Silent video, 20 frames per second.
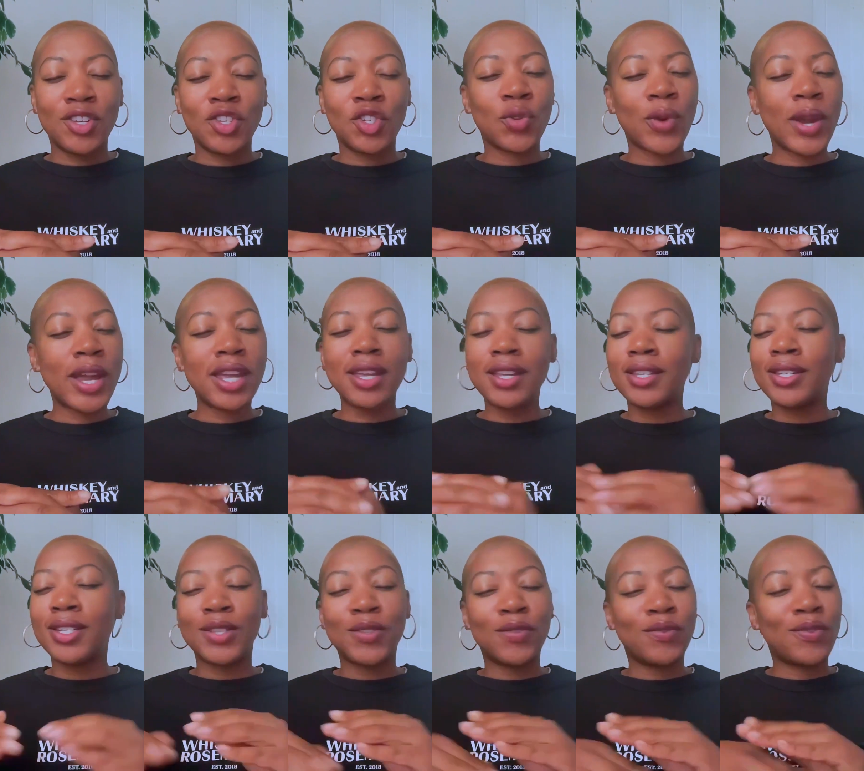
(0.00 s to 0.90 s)
Drake is
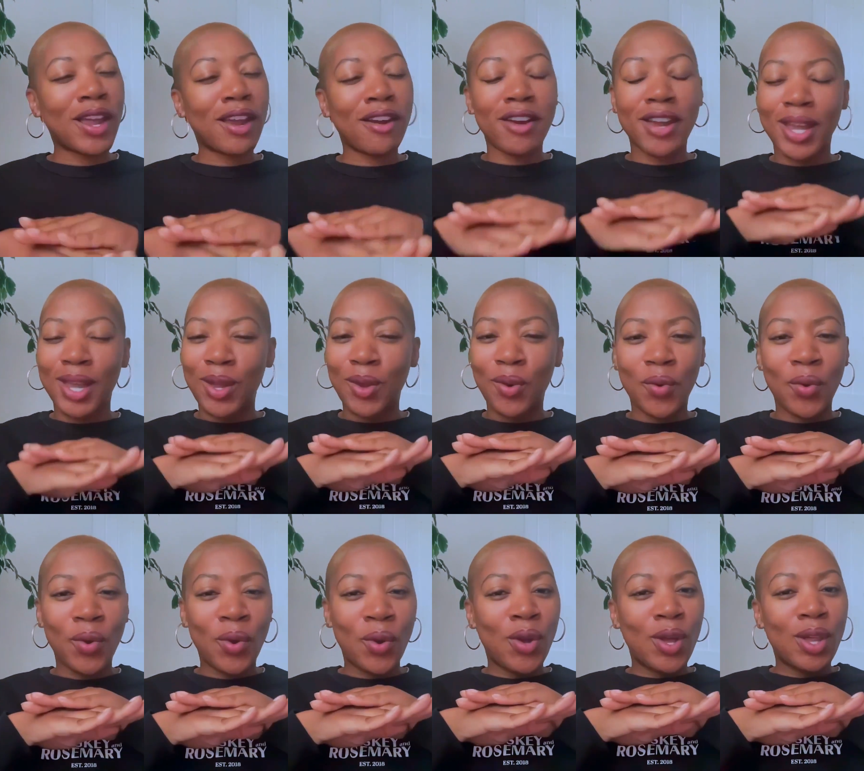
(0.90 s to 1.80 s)
just very,
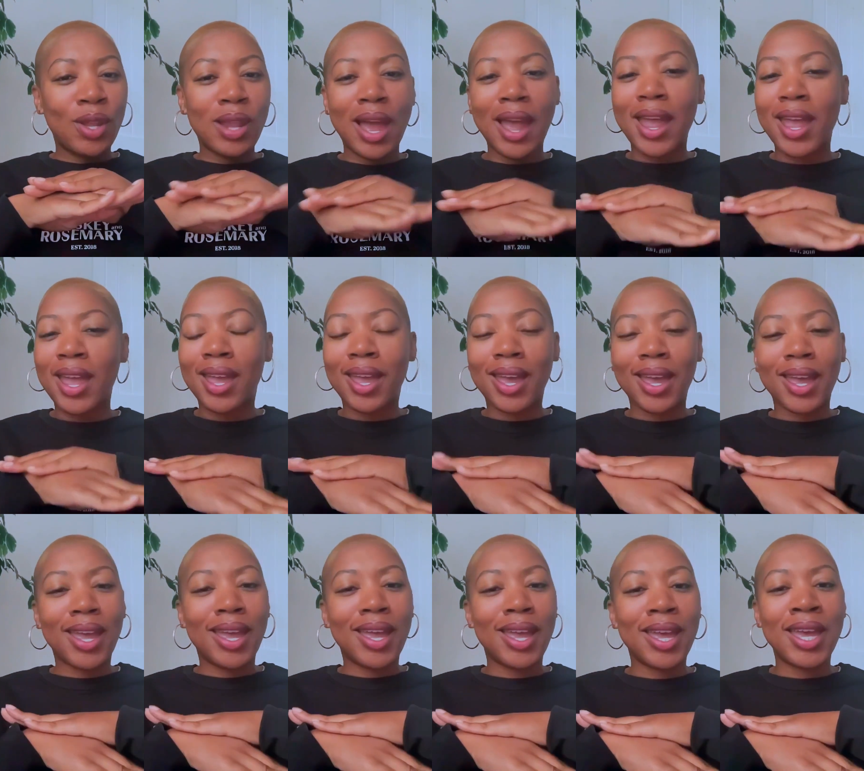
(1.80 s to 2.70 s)
like
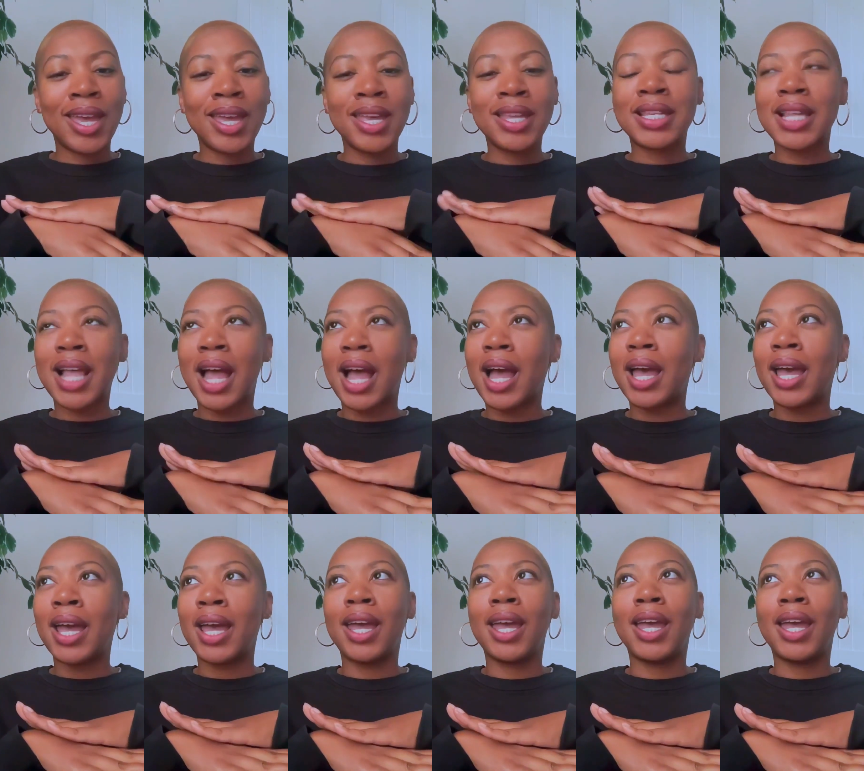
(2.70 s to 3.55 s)
he's not